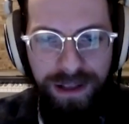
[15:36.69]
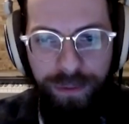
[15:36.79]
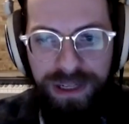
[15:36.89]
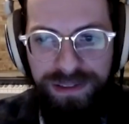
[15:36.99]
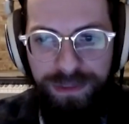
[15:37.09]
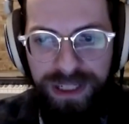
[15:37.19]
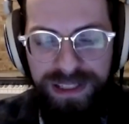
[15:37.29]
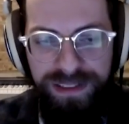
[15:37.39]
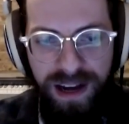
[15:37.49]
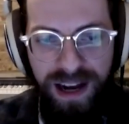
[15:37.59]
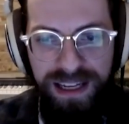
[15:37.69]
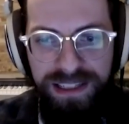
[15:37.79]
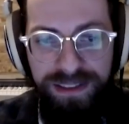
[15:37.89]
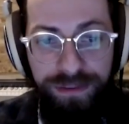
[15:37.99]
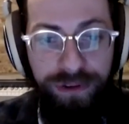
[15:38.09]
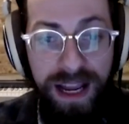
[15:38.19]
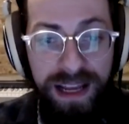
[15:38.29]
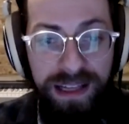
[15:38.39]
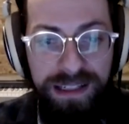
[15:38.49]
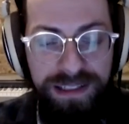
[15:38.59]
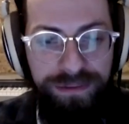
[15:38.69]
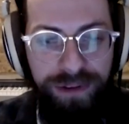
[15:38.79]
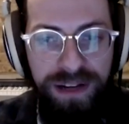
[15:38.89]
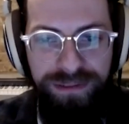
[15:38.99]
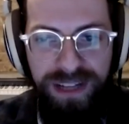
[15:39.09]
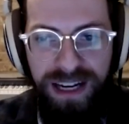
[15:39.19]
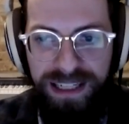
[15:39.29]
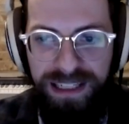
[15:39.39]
When he's dying, he's afraid, and he's afraid of dying,